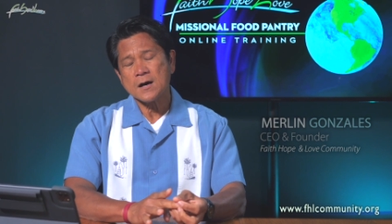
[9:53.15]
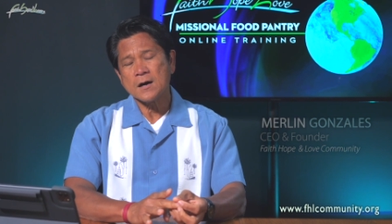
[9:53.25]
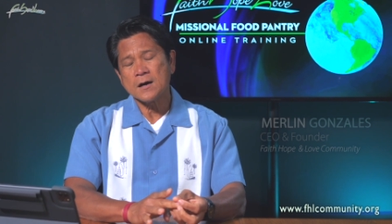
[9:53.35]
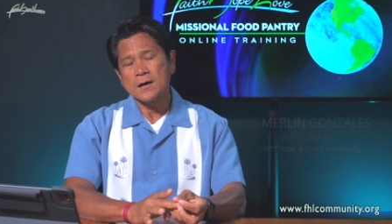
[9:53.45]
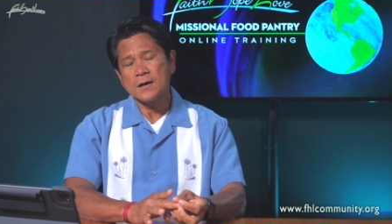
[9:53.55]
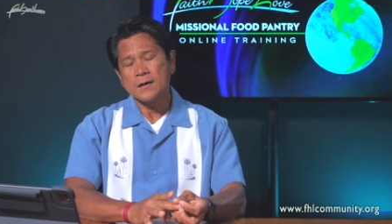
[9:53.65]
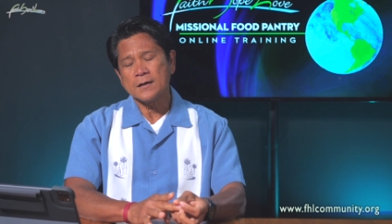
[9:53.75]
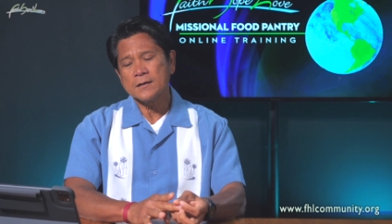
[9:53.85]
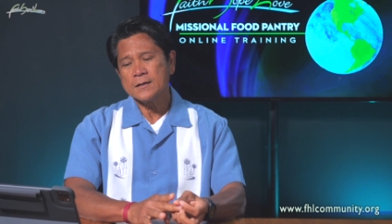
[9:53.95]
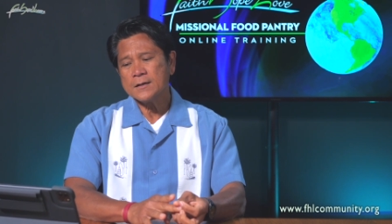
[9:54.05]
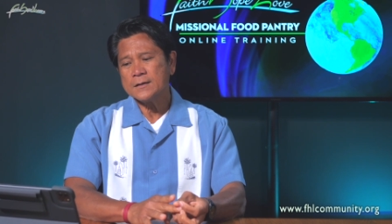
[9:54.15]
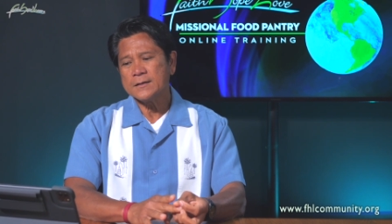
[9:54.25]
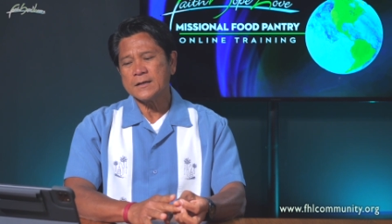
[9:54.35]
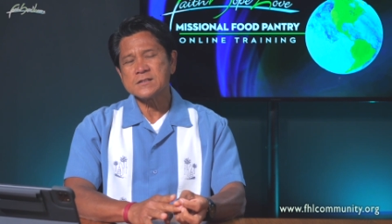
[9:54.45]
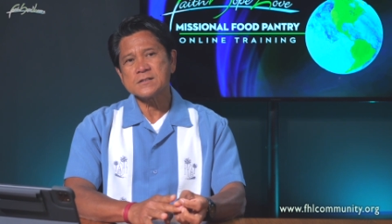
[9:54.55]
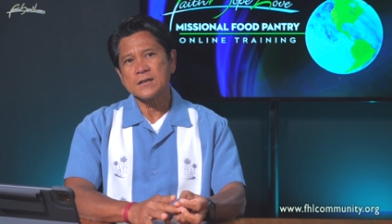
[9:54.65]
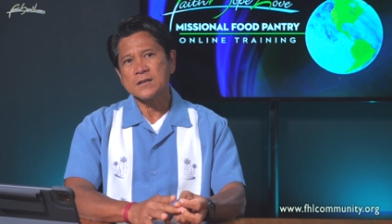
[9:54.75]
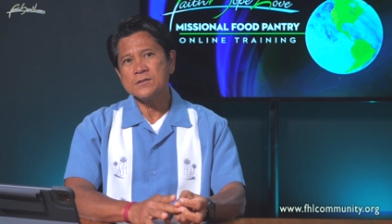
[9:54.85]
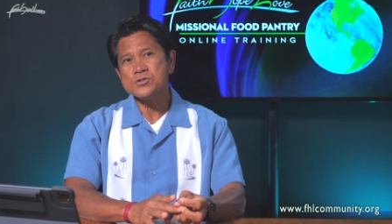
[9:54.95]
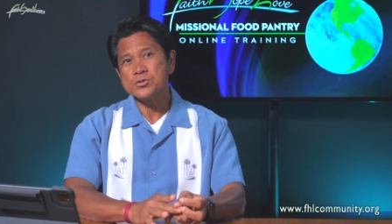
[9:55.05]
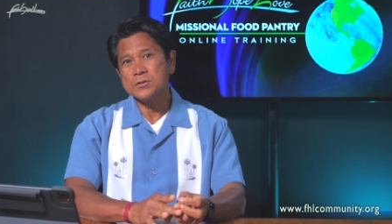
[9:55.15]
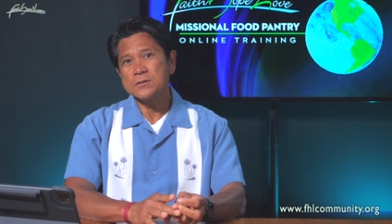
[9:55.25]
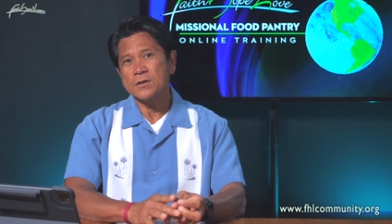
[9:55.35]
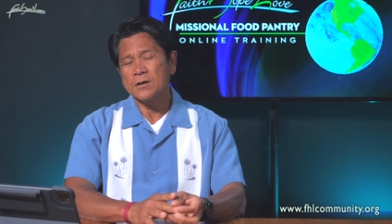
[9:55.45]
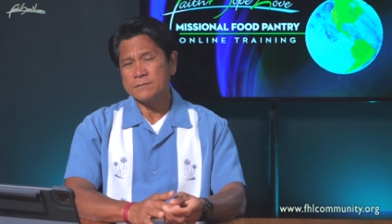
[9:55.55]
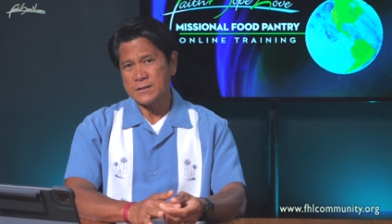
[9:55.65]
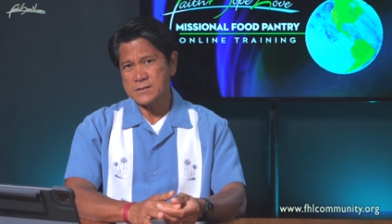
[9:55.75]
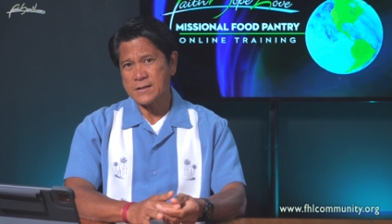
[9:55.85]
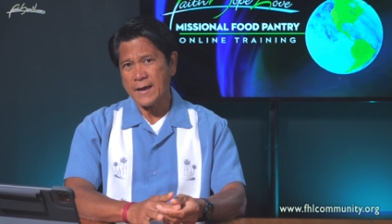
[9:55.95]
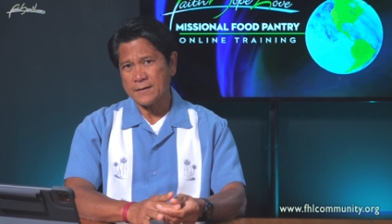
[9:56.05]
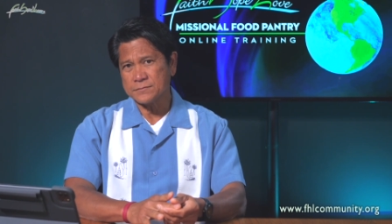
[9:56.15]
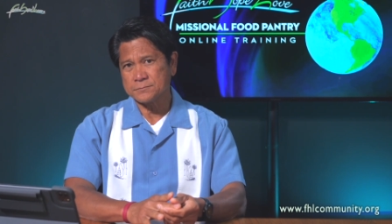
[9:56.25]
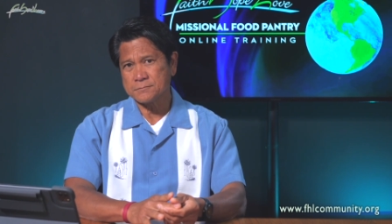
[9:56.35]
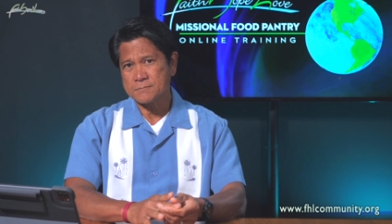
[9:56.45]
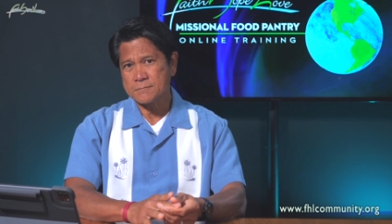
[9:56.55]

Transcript: are the extension of the staff.